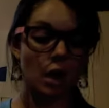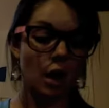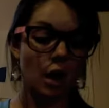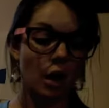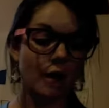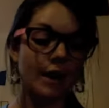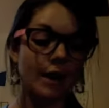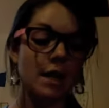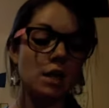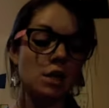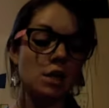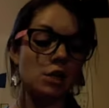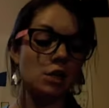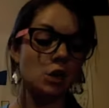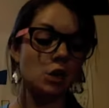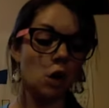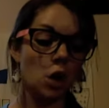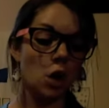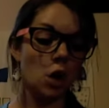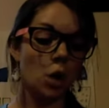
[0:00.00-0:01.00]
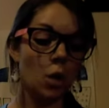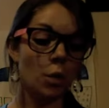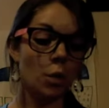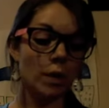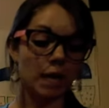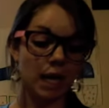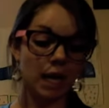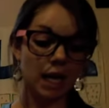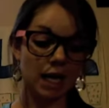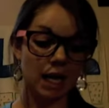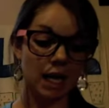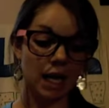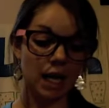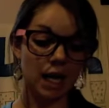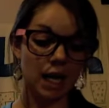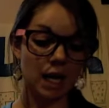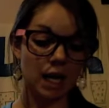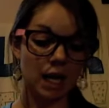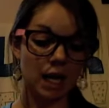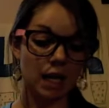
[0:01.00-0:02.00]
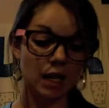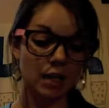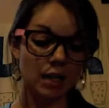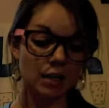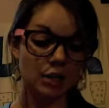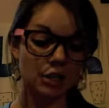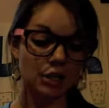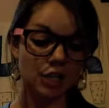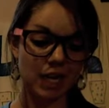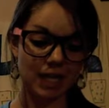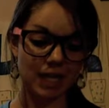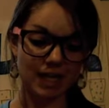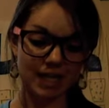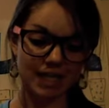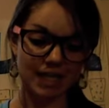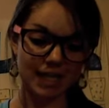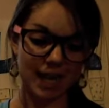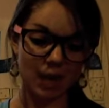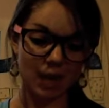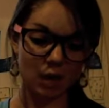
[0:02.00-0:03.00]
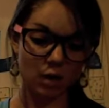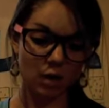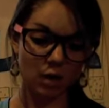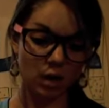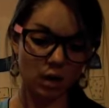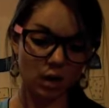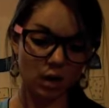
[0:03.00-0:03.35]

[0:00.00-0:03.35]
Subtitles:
Alright, so we're gonna check this out.